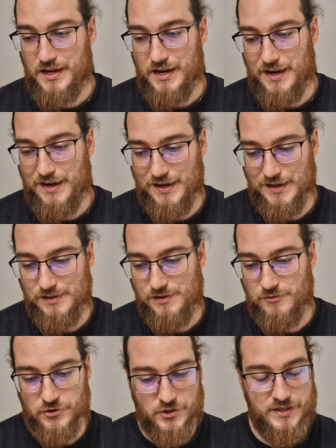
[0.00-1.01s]
and
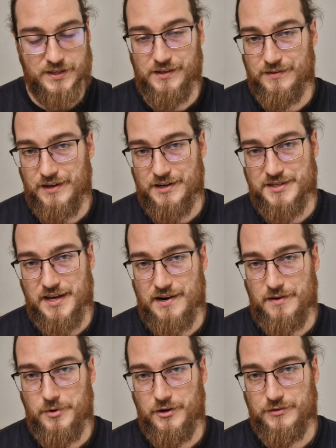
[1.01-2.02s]
you just kill their
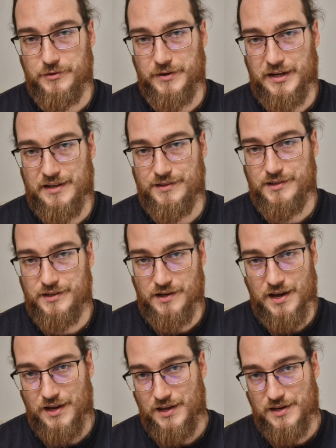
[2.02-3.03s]
setup altogether,
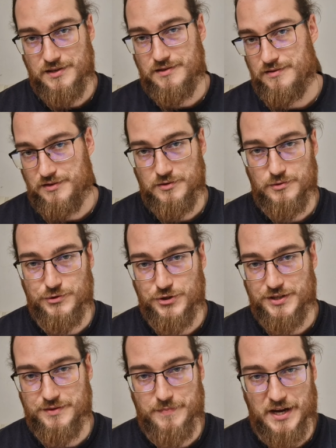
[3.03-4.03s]
and you
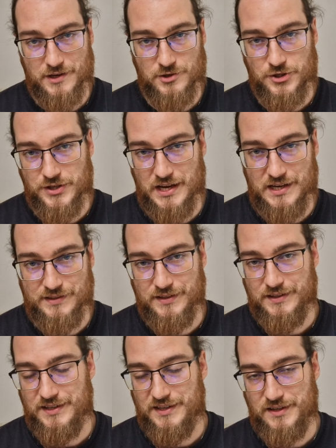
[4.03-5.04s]
just bench that
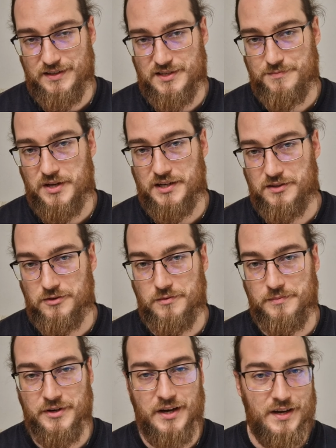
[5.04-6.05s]

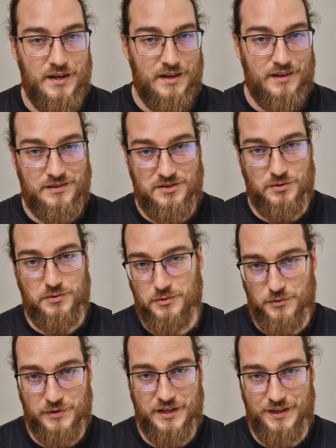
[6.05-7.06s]
Spiritomb
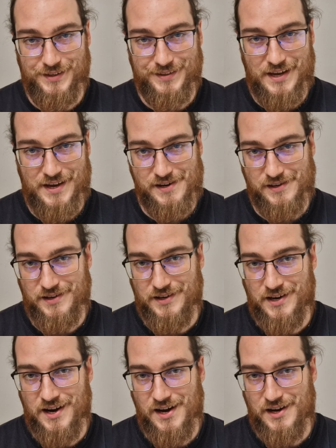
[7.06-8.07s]
to kill their
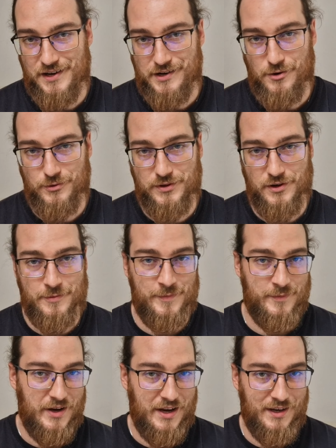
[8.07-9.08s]

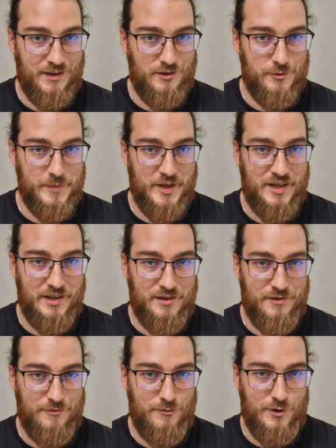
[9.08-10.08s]
Rotom and
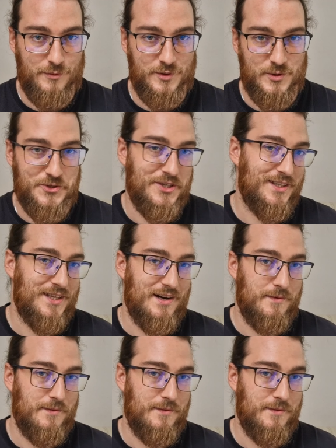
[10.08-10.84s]
Luminium from using their